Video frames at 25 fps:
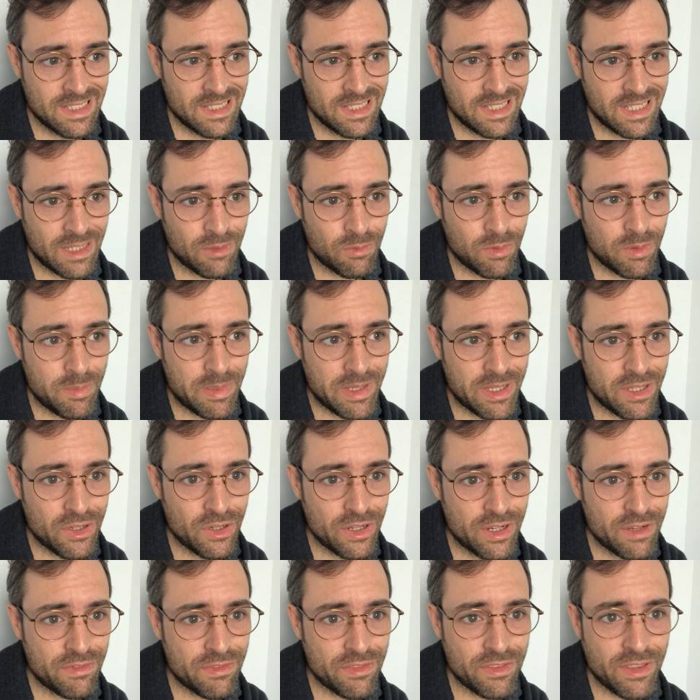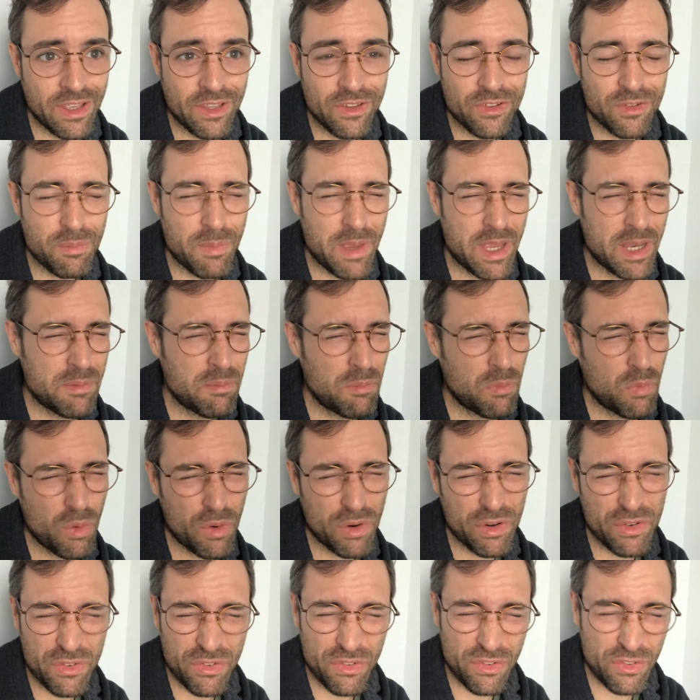It would be good if things made
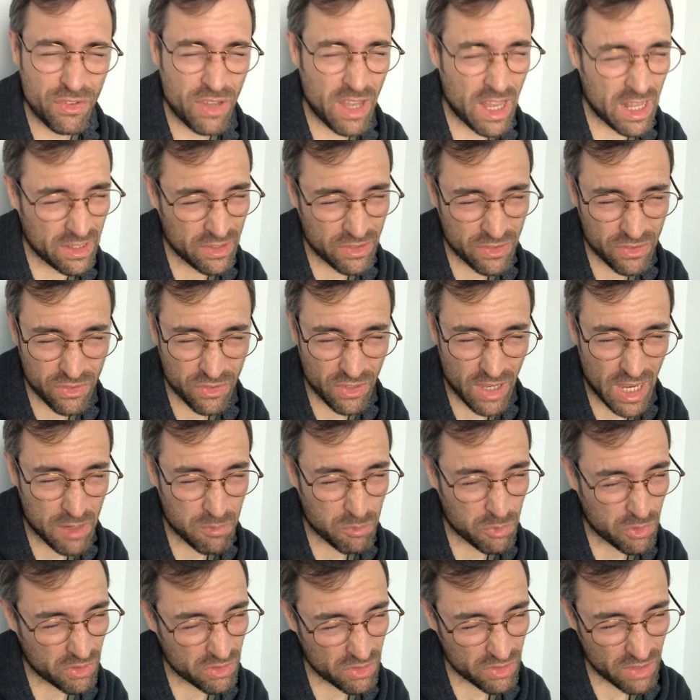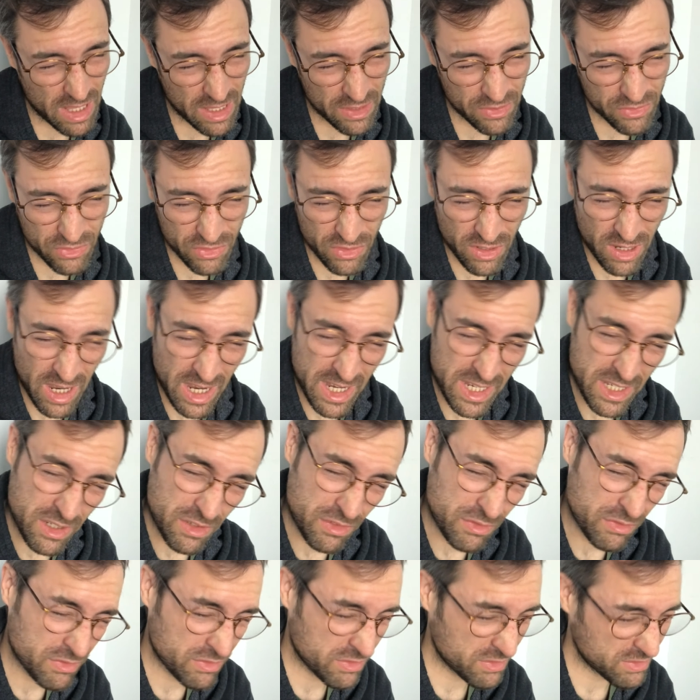more sense and were less kind
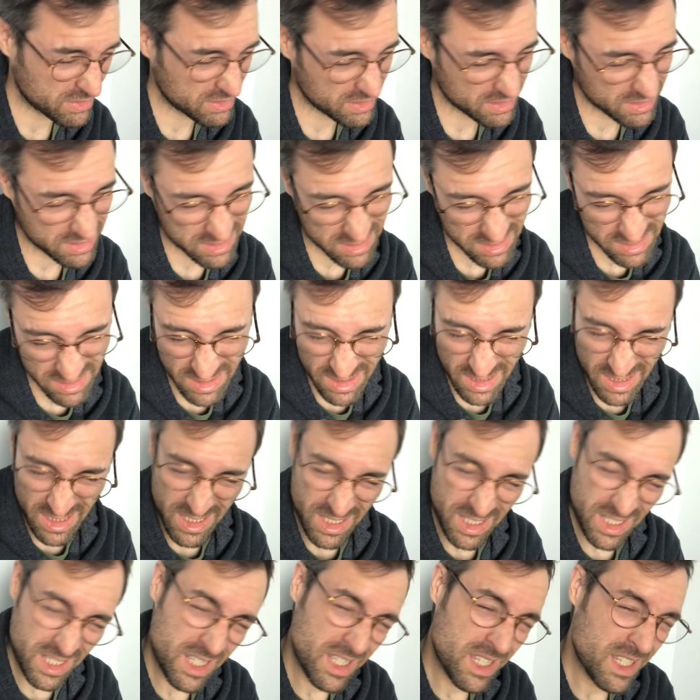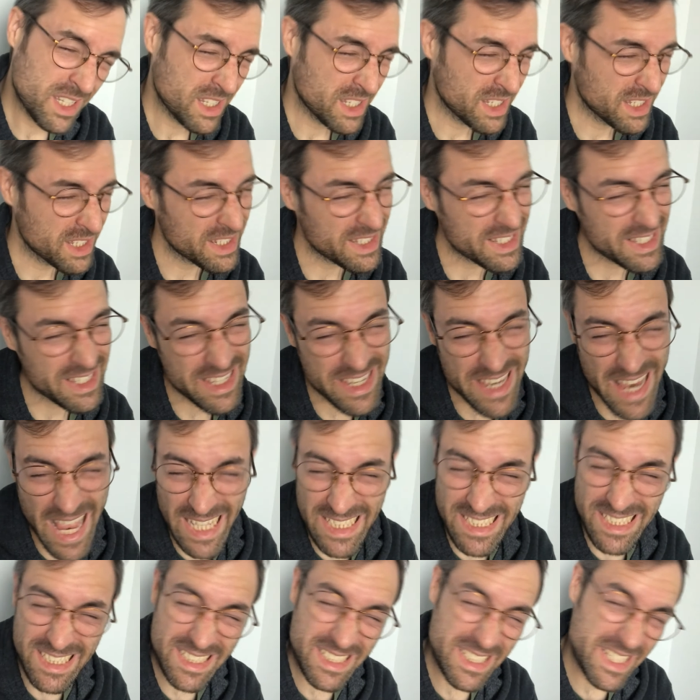of
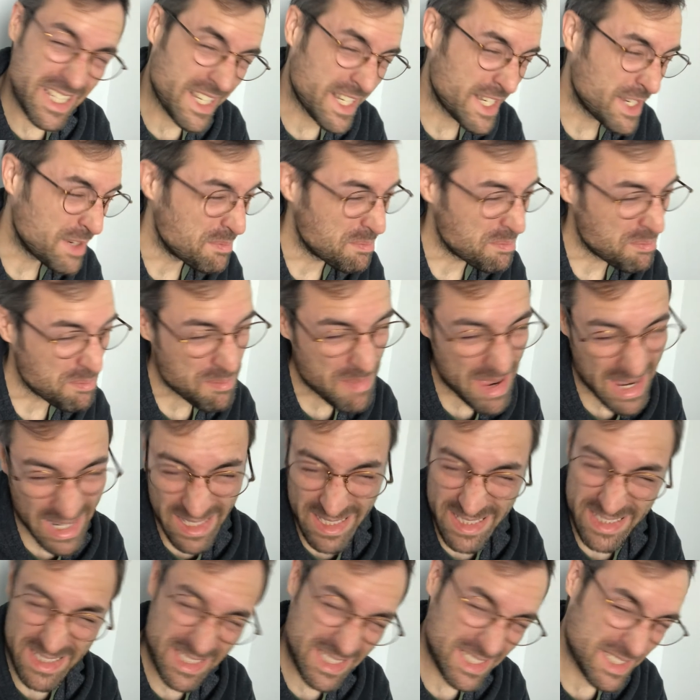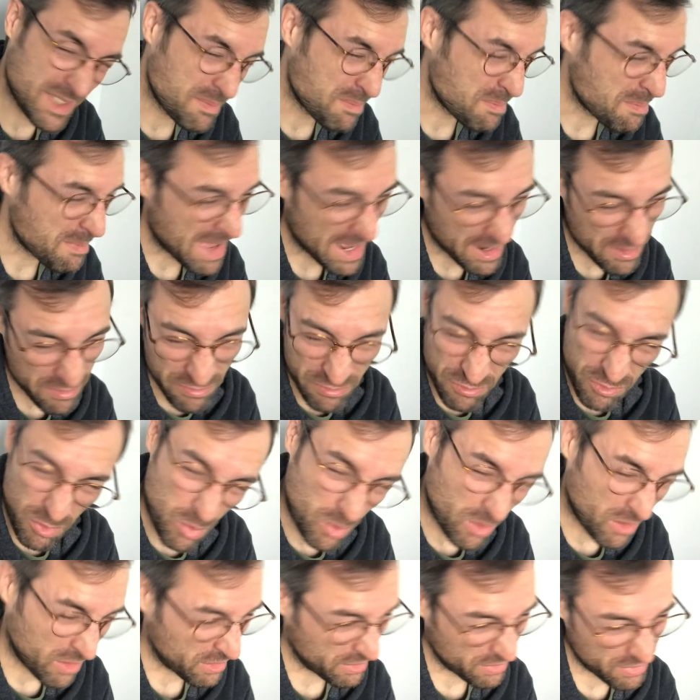nested, mixed
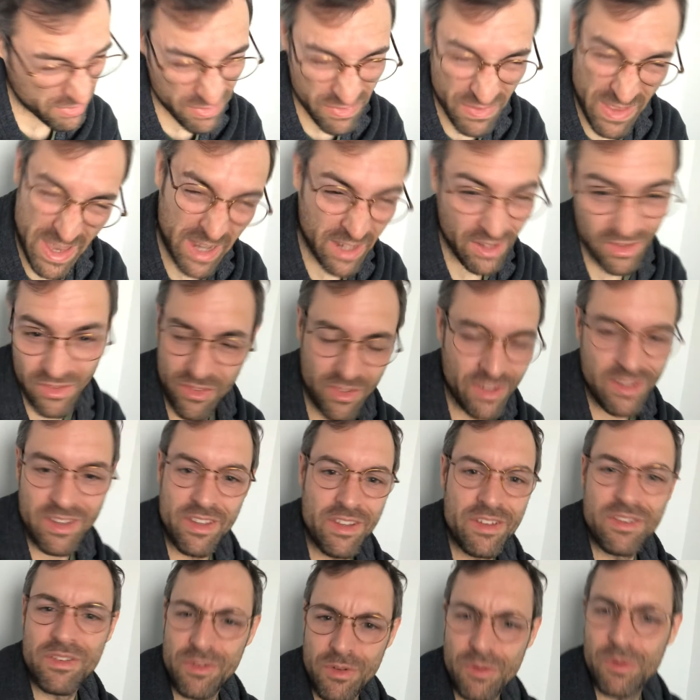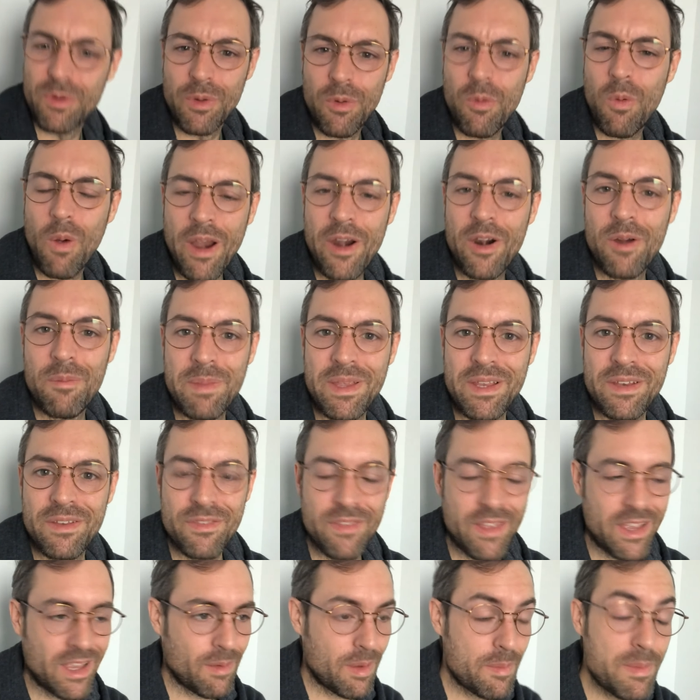metaphor things that you require me to
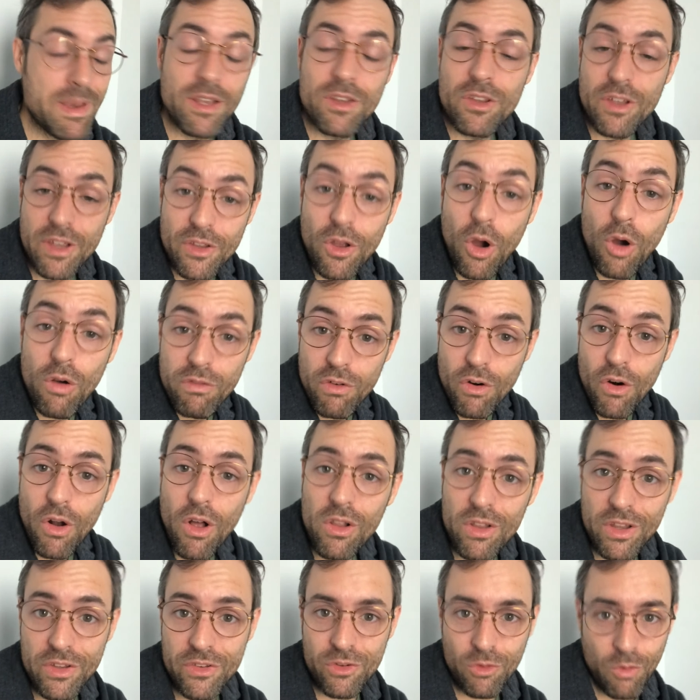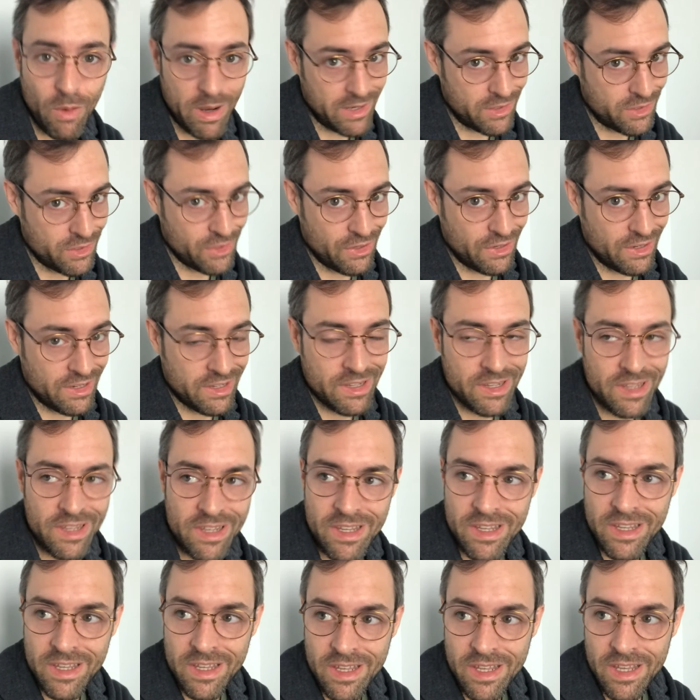think of. I mean, look, overall, it's quite good.
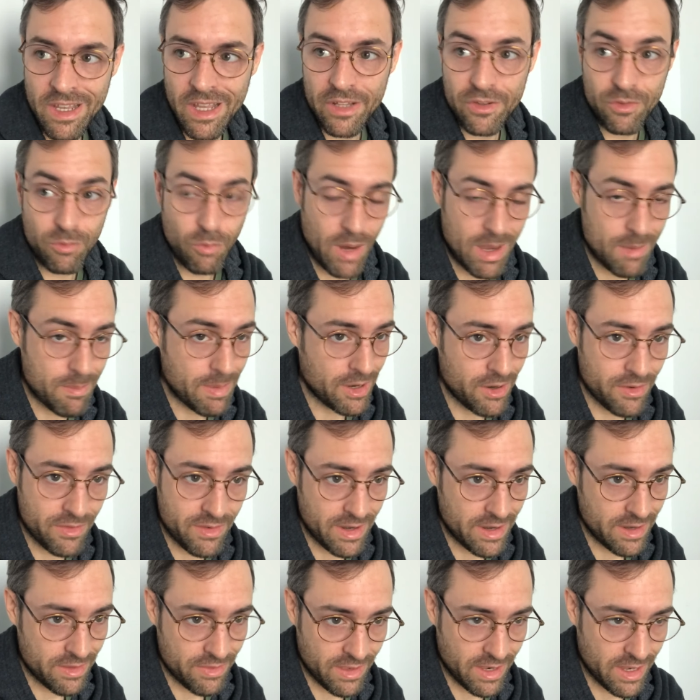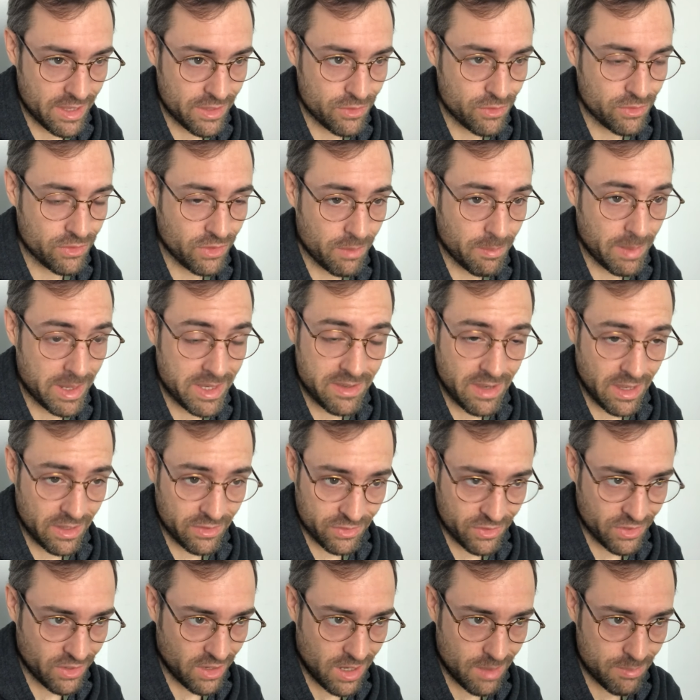It's way better than anything I use on my
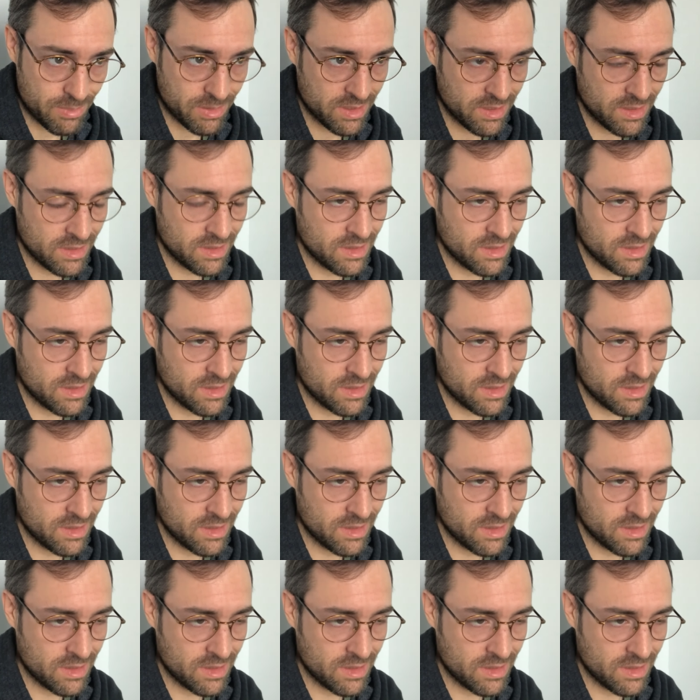desktop.